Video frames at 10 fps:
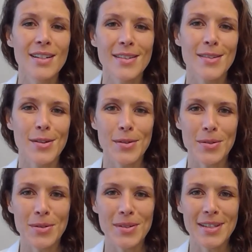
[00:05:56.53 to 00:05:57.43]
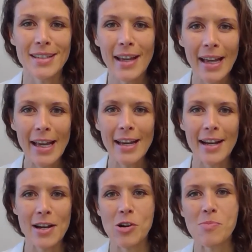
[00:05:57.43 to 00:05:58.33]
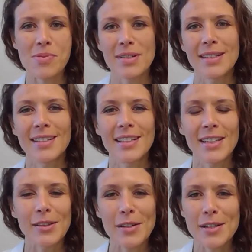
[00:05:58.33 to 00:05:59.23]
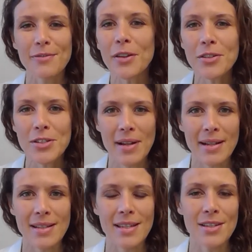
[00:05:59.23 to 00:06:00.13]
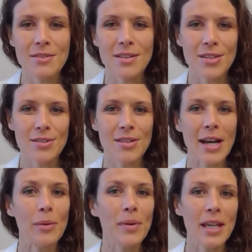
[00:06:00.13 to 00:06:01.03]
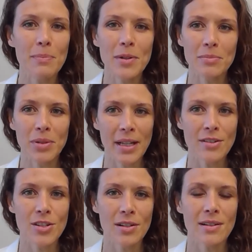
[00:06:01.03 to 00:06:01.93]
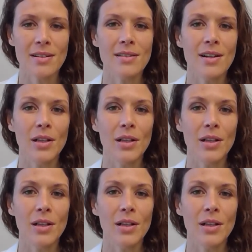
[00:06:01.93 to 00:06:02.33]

So today, I hope you learned a few tricks that you can do to help keep your blood sugar